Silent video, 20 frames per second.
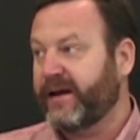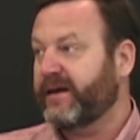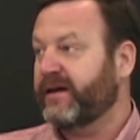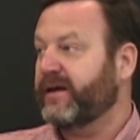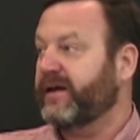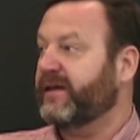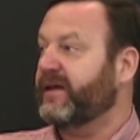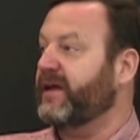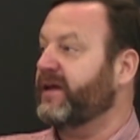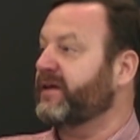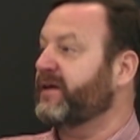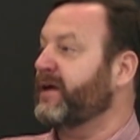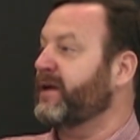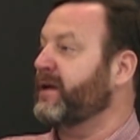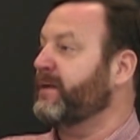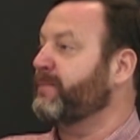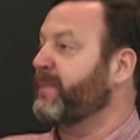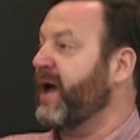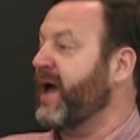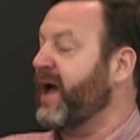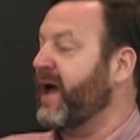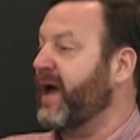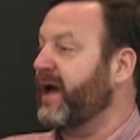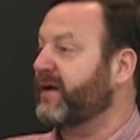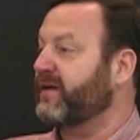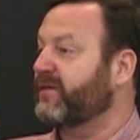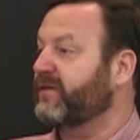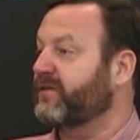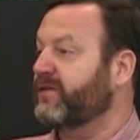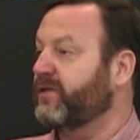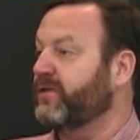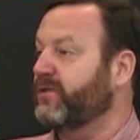is if you can